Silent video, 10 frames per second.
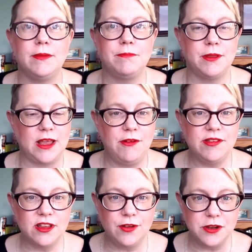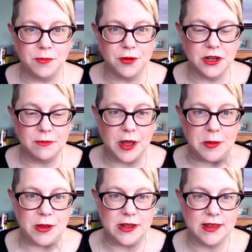But there is stuff on the blog at the
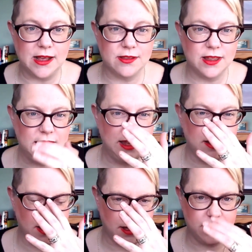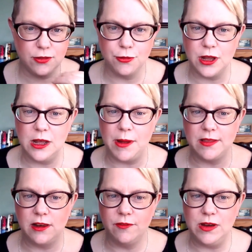moment. There's the talking about
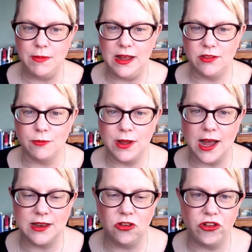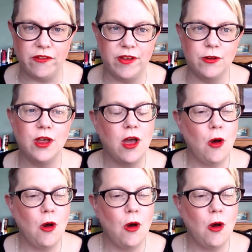the lovely meetup we had in Sheffield.